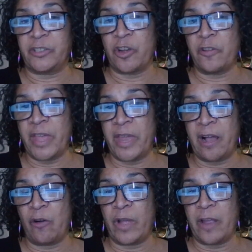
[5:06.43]
Start that
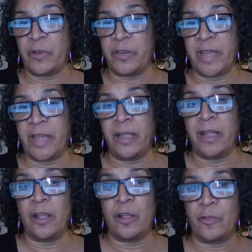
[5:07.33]
out every day,